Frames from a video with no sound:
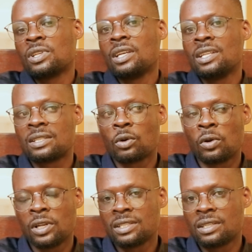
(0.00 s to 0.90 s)
it's
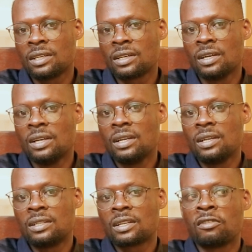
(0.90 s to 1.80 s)
holistic.
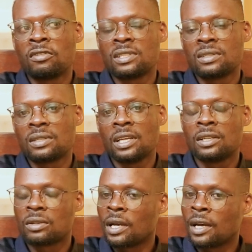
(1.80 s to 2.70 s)
It covers,
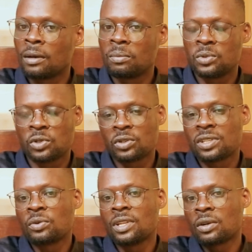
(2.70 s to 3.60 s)
it
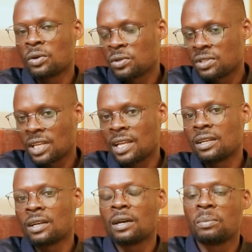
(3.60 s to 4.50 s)
sorts out the cause
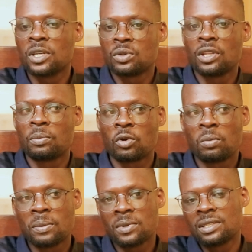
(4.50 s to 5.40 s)
and make sure the
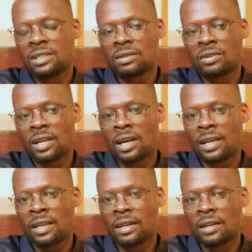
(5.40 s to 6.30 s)
problem doesn't recur
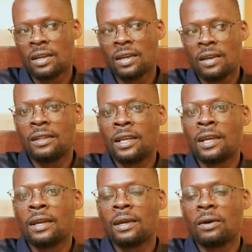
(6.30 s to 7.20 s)
again.
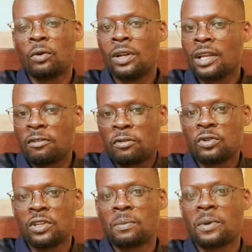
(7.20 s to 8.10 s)
The only
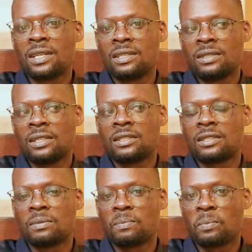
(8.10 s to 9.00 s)
unfortunate part is that
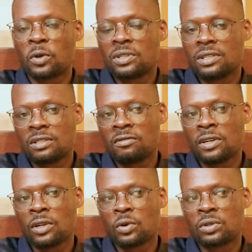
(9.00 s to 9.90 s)
this process is
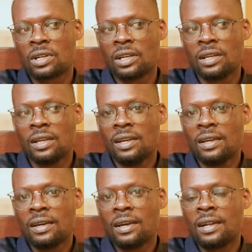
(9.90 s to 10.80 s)
very costly,
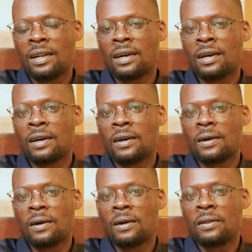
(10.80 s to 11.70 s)
and
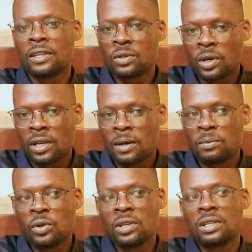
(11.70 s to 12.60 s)
that's why
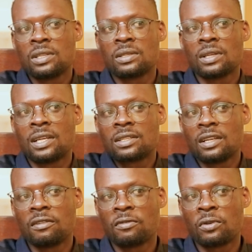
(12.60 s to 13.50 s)
I'm doing this,
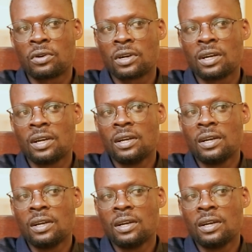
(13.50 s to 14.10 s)
asking for